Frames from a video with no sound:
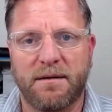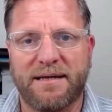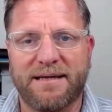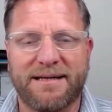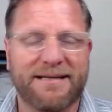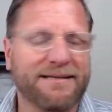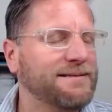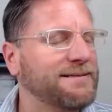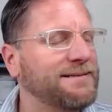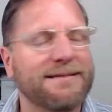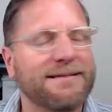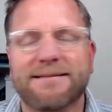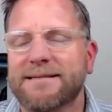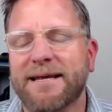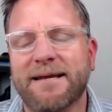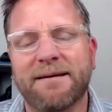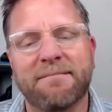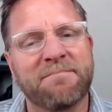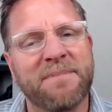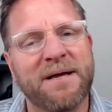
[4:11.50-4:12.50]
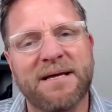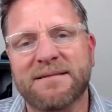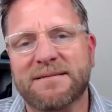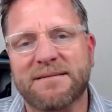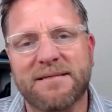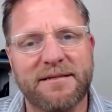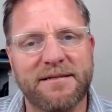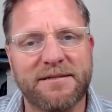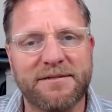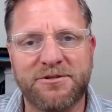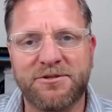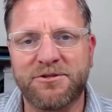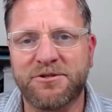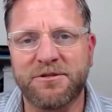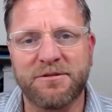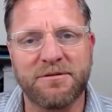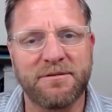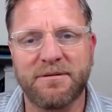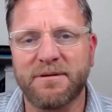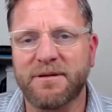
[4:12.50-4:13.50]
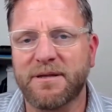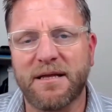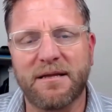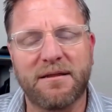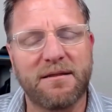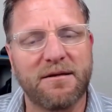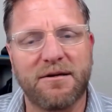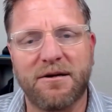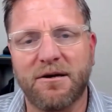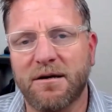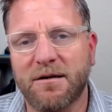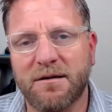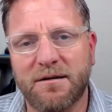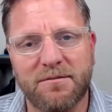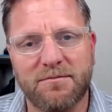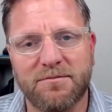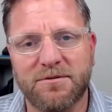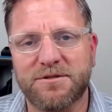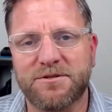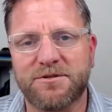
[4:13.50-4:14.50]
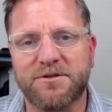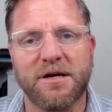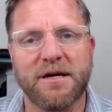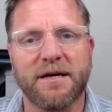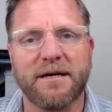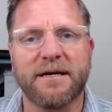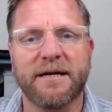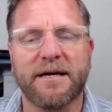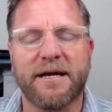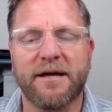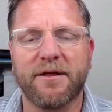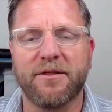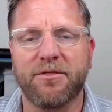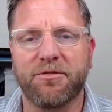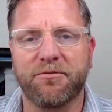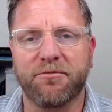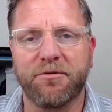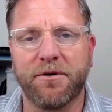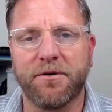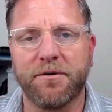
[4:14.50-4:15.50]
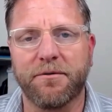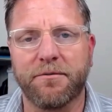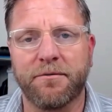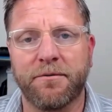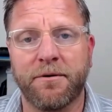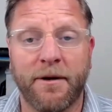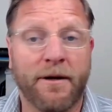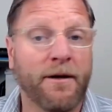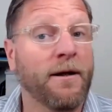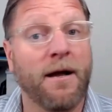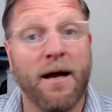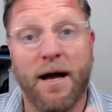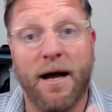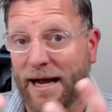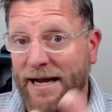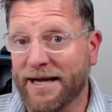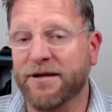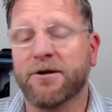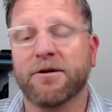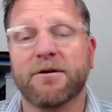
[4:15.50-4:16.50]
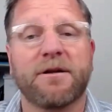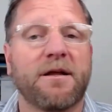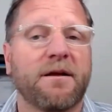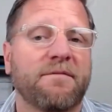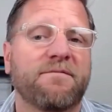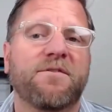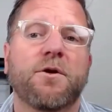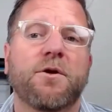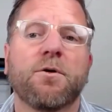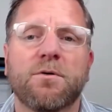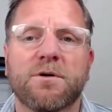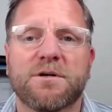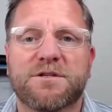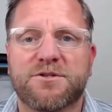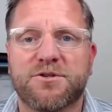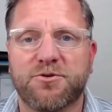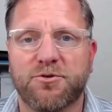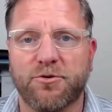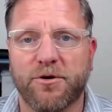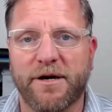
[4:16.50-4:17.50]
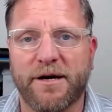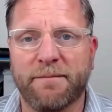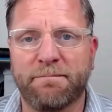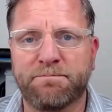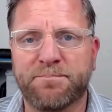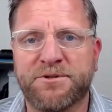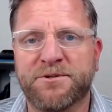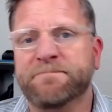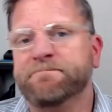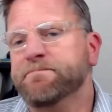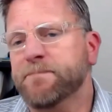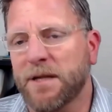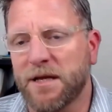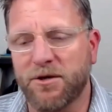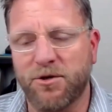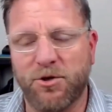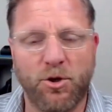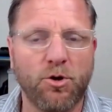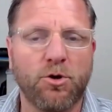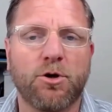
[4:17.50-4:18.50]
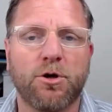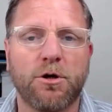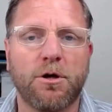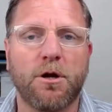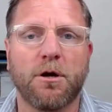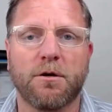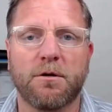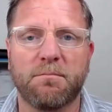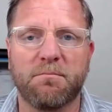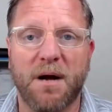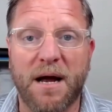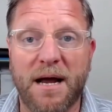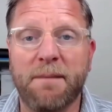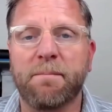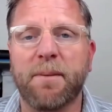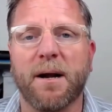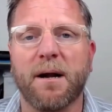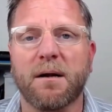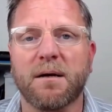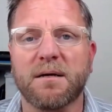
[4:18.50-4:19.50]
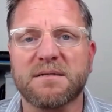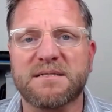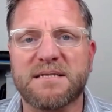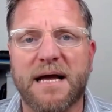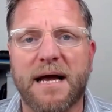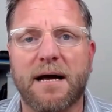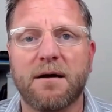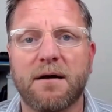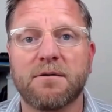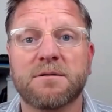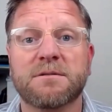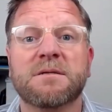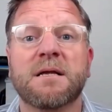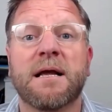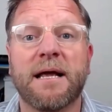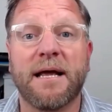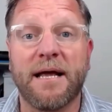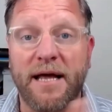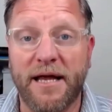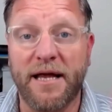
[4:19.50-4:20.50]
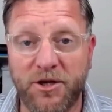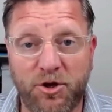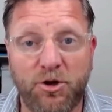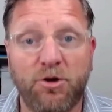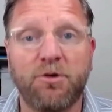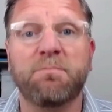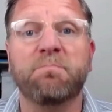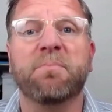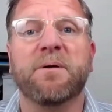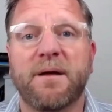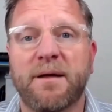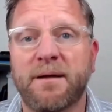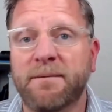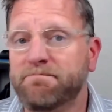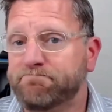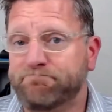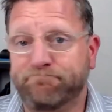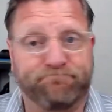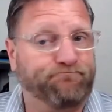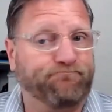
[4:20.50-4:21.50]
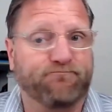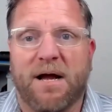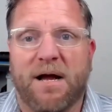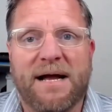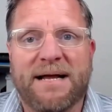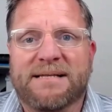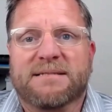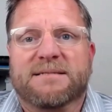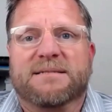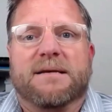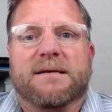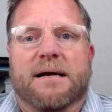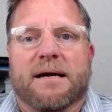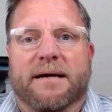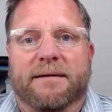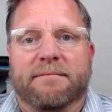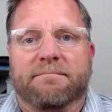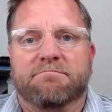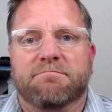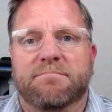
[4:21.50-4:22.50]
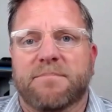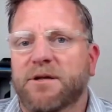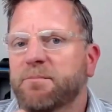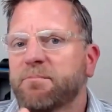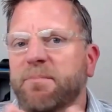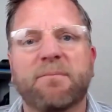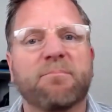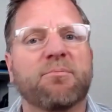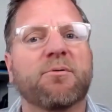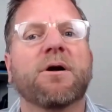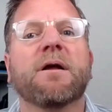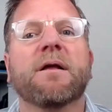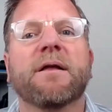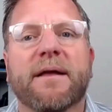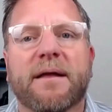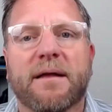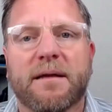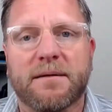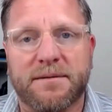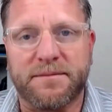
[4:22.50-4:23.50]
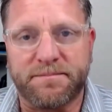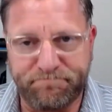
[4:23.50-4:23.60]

it's the same message that the daughter was trying to get through. I could give you a script, and you could go to my parents' house and you'd be Einstein. You'd be brilliant.